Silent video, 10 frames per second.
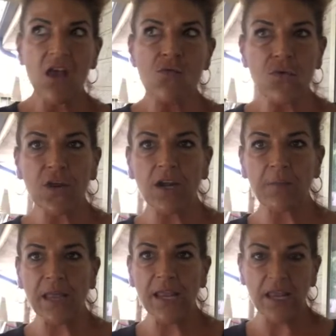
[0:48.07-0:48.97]
we're going to
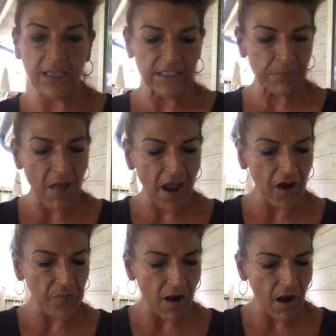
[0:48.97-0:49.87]
be
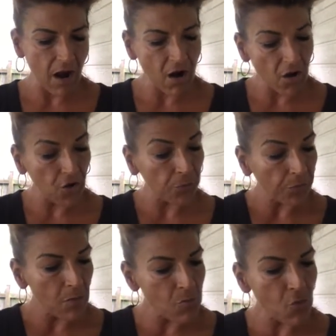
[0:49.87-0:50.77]
inspired by her
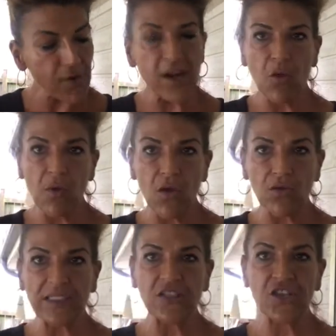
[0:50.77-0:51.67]
burrito
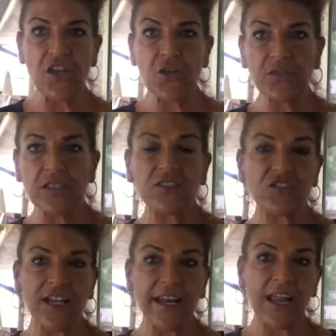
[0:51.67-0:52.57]
bowls. And she uses
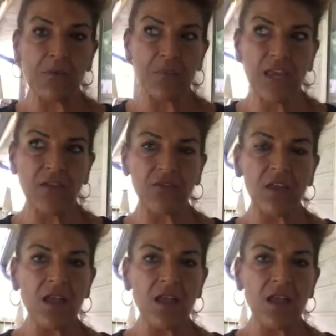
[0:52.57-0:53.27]
chicken and beef.